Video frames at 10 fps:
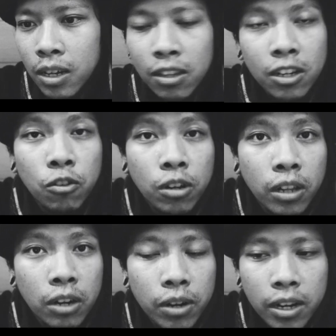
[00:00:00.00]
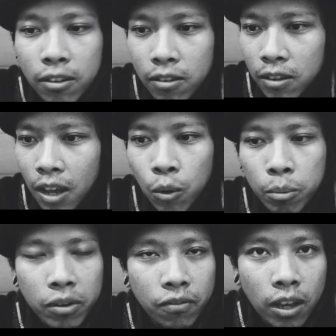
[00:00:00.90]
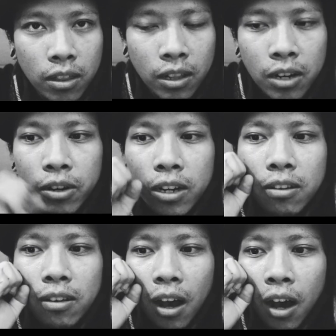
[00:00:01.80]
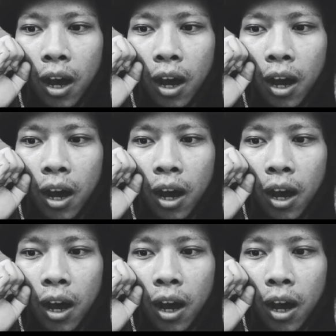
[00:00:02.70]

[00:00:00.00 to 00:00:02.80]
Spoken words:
continue the lyrics. I will provide the lyrics,